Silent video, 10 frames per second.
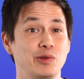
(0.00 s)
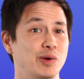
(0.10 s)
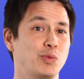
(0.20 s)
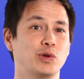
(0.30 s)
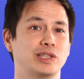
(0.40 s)

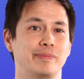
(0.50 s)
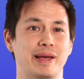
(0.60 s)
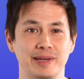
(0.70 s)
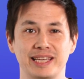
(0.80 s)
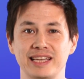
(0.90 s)
lunar water
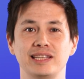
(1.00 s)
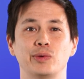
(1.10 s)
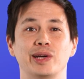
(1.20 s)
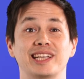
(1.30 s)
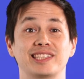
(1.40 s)
may be key
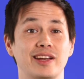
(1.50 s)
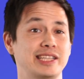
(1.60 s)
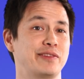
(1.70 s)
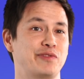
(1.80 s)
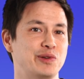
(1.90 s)
to an
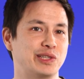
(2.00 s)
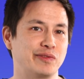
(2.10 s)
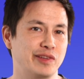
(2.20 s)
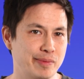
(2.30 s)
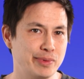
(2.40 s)
exciting future
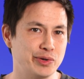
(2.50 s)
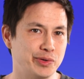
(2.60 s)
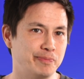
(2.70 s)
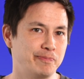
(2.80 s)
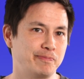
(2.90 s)
for the moon.